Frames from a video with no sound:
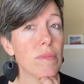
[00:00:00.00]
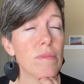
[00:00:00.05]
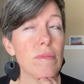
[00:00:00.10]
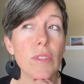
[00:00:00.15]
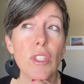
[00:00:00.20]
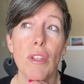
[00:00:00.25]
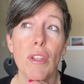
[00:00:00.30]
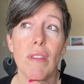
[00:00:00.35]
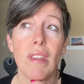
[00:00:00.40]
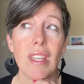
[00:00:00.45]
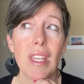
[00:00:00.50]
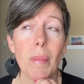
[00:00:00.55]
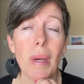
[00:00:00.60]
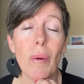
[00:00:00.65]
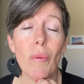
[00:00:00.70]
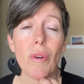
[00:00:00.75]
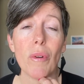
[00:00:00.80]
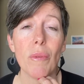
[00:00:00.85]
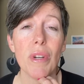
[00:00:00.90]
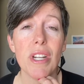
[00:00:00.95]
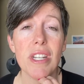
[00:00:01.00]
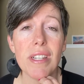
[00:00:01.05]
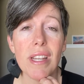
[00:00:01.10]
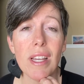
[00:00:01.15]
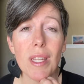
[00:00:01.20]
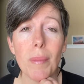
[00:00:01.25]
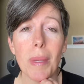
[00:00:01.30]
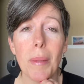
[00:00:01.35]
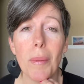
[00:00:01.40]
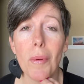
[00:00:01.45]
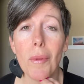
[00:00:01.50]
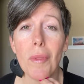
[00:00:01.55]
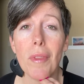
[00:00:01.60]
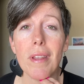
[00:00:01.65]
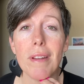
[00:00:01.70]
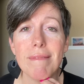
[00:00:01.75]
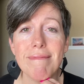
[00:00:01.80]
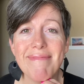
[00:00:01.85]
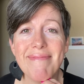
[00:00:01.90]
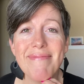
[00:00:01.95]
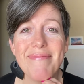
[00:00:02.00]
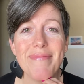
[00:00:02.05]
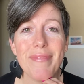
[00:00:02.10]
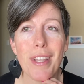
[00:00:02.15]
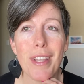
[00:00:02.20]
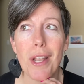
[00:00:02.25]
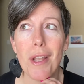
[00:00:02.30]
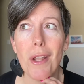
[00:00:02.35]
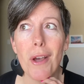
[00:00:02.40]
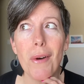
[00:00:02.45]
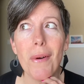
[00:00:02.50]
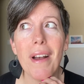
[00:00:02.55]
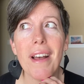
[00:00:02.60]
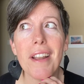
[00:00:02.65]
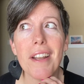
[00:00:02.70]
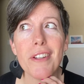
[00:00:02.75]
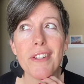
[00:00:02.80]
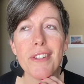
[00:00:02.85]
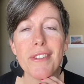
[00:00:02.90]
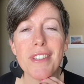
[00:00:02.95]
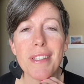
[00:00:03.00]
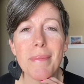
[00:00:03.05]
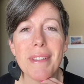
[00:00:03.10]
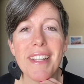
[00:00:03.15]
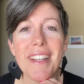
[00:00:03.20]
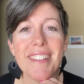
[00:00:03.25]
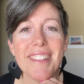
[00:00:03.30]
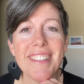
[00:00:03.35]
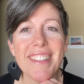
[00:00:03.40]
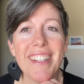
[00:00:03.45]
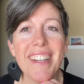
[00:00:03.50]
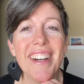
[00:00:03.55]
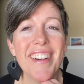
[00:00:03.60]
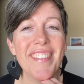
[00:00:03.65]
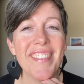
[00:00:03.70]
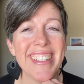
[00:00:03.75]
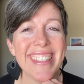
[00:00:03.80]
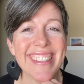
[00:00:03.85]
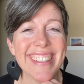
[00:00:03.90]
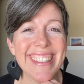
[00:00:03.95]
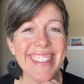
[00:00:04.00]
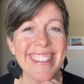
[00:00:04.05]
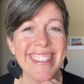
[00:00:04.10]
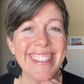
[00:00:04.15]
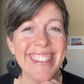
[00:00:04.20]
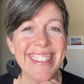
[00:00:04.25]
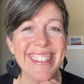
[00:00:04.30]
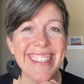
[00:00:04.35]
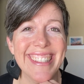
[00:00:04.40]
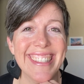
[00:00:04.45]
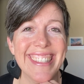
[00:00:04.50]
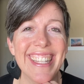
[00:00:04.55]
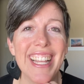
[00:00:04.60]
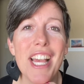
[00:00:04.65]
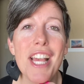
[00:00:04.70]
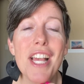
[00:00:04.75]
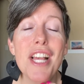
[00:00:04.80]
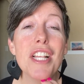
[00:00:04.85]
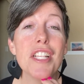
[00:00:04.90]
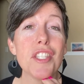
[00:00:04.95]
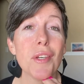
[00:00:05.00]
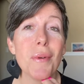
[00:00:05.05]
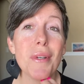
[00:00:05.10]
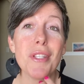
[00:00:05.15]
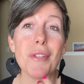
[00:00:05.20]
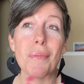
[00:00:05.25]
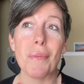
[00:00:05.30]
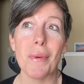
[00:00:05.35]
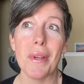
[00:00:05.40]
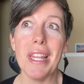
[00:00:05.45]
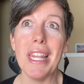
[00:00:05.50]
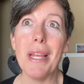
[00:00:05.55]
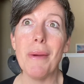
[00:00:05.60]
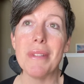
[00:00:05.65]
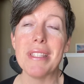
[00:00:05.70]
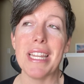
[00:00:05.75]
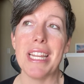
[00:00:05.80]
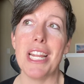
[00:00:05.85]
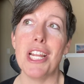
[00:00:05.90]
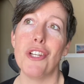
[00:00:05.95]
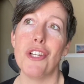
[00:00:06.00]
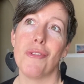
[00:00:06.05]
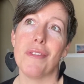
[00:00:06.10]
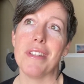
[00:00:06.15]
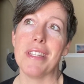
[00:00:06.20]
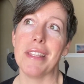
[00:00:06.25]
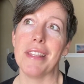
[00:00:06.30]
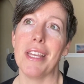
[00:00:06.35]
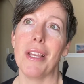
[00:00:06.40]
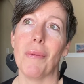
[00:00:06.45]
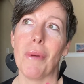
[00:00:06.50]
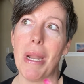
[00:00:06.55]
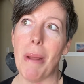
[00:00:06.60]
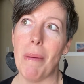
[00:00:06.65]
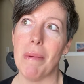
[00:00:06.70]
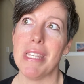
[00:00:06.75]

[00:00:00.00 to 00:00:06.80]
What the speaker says: Do you think you might want to reach out to people that know how to do some of that stuff. So it was an interesting thing when I was